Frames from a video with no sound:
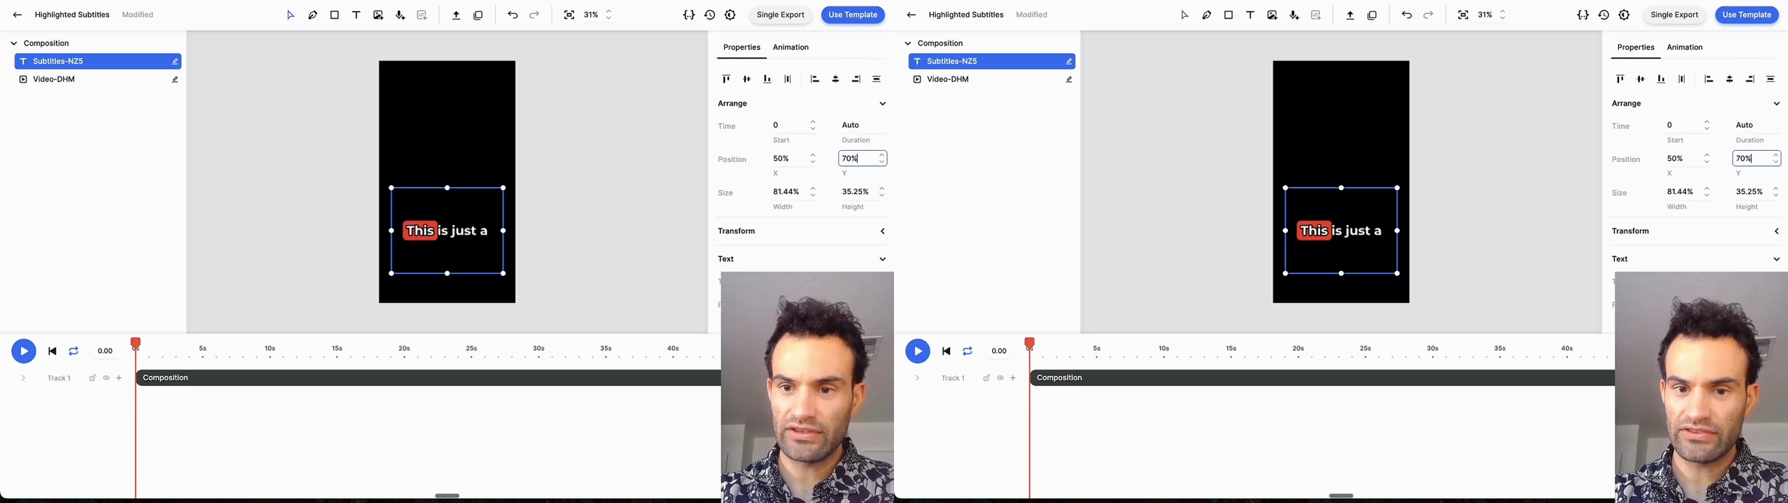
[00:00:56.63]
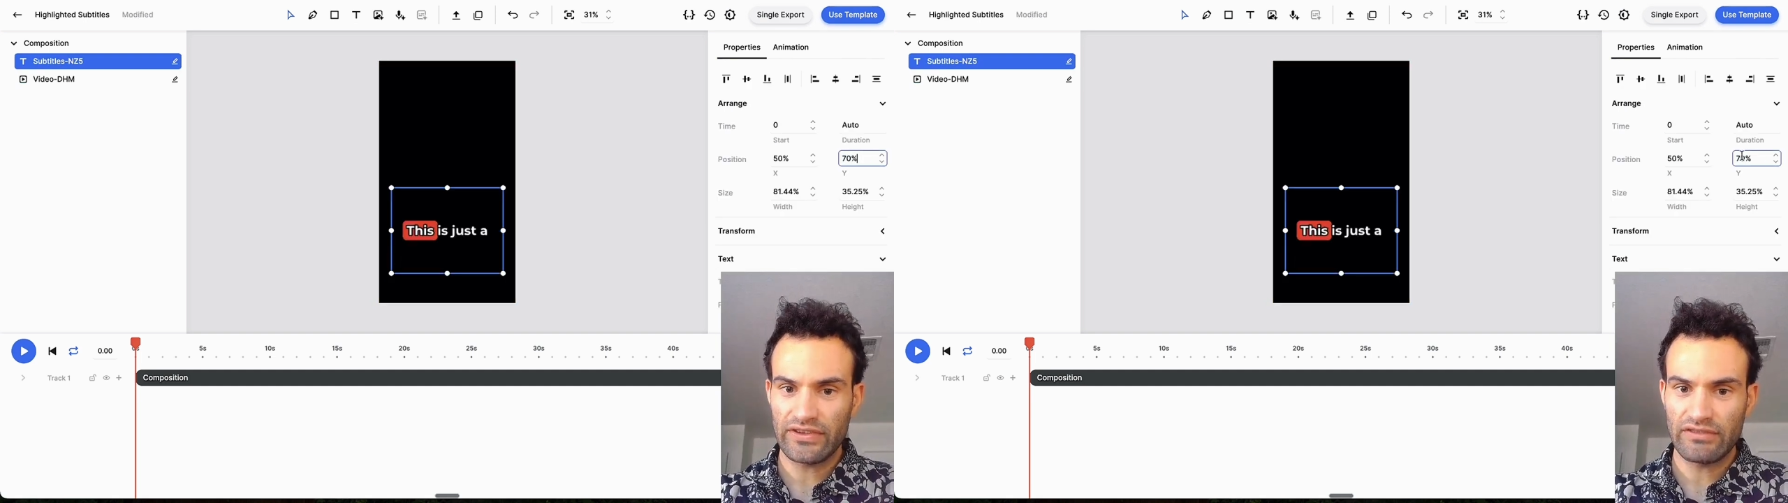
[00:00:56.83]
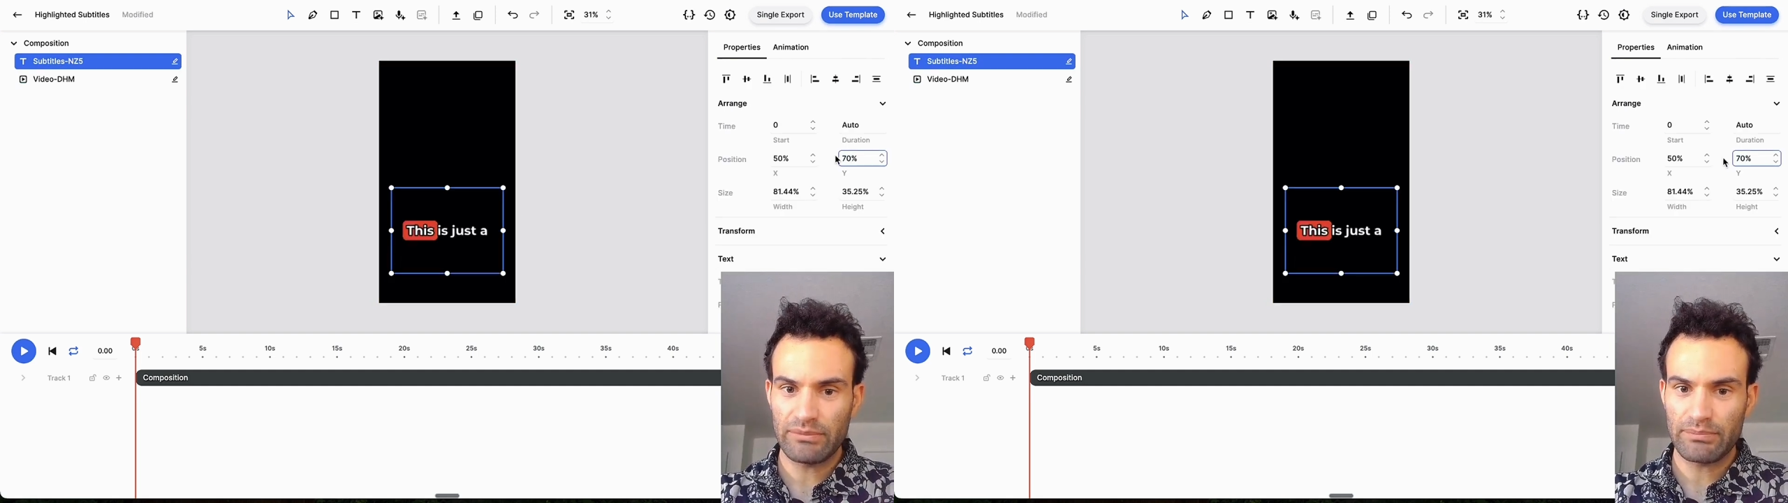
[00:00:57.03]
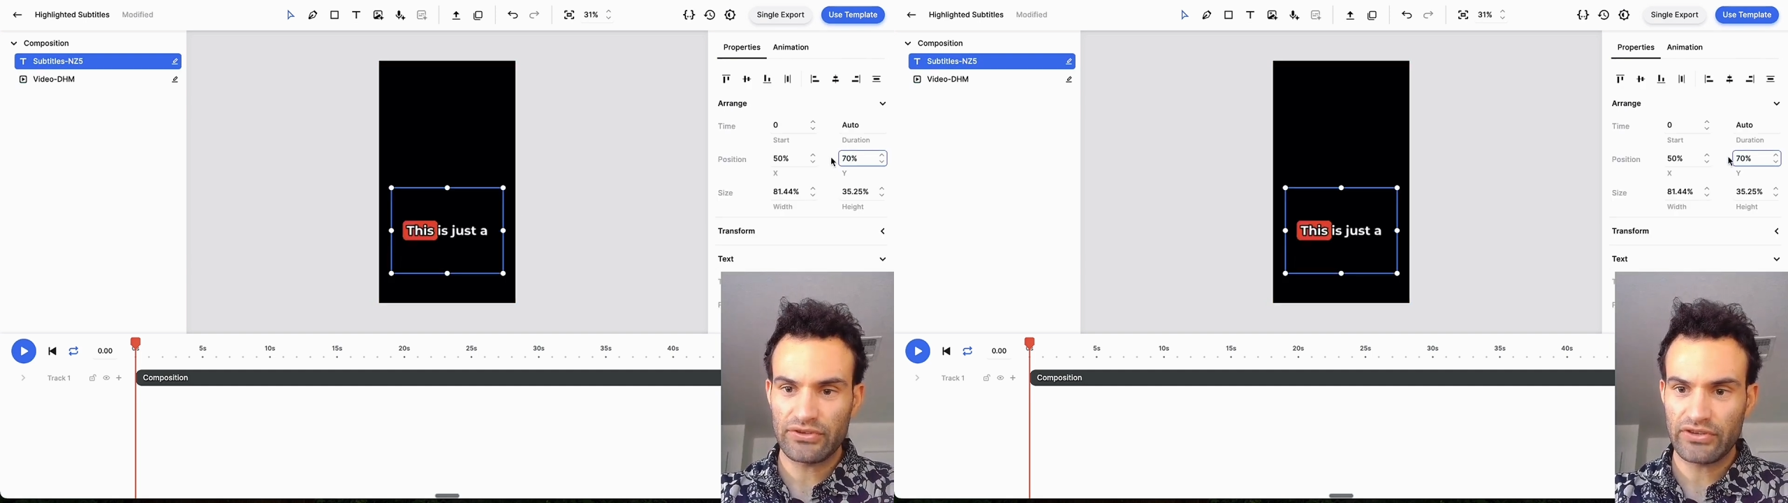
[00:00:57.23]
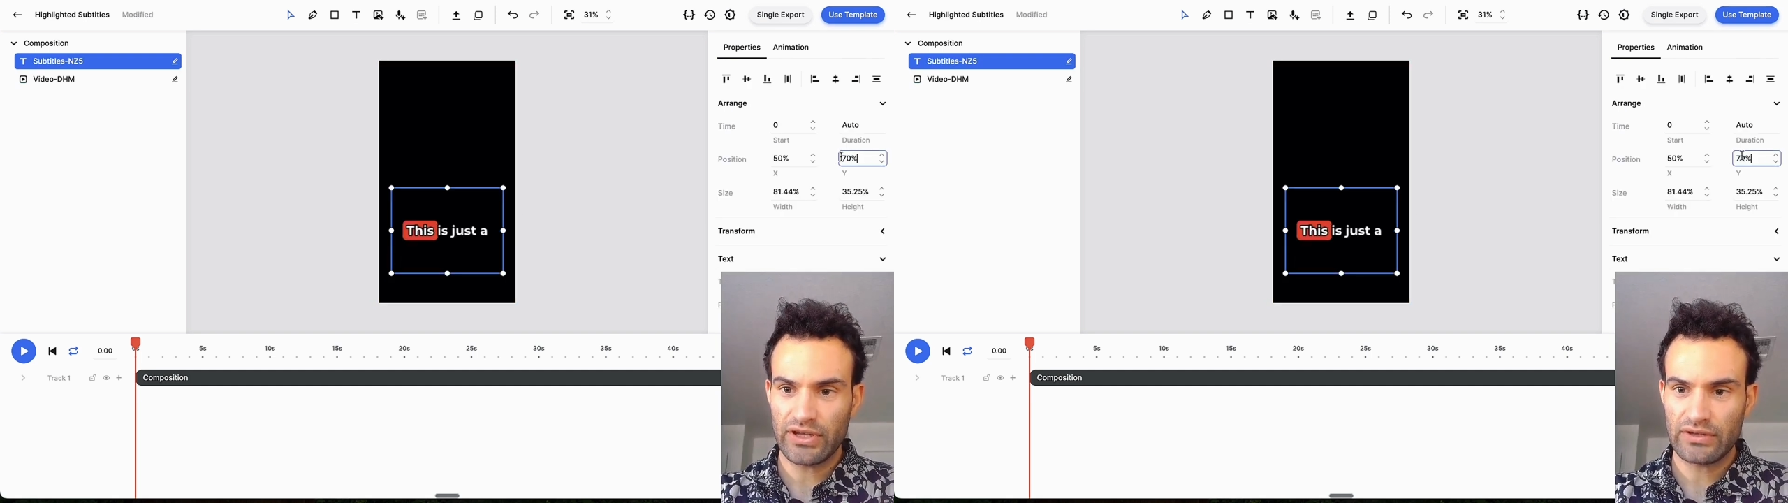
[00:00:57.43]

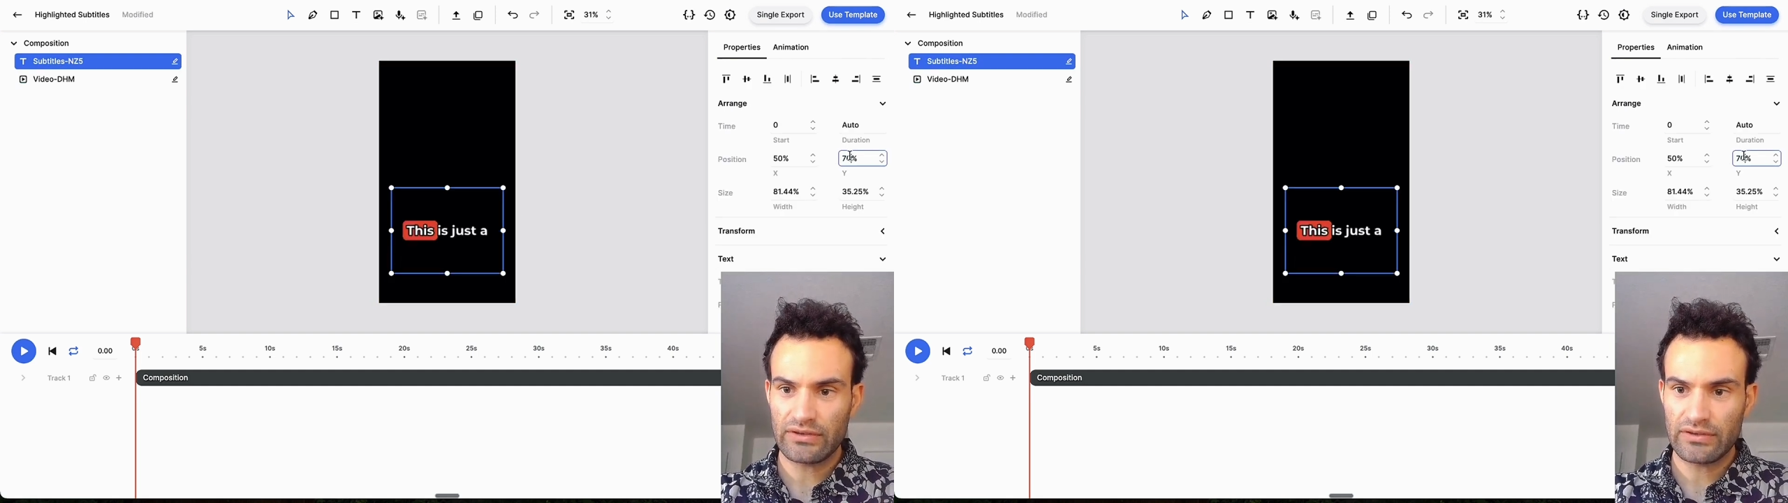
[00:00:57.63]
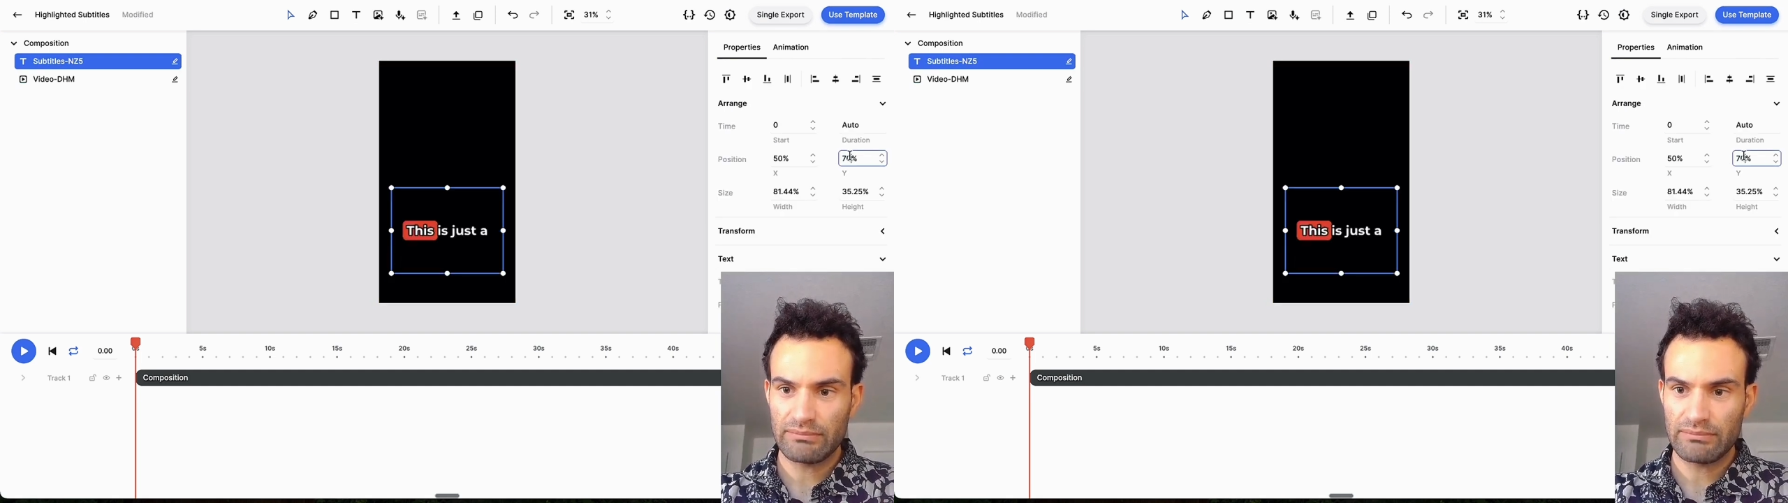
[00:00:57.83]
70%,